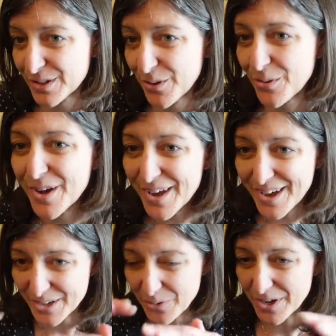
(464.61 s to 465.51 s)
So,
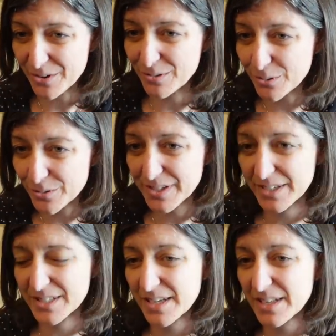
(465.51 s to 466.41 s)
you know, we are losing
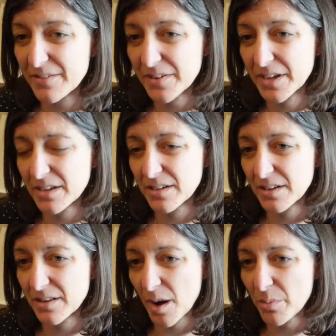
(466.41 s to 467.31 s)
a significant
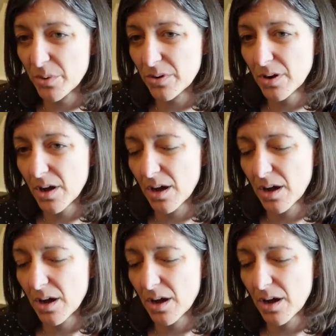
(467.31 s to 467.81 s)
number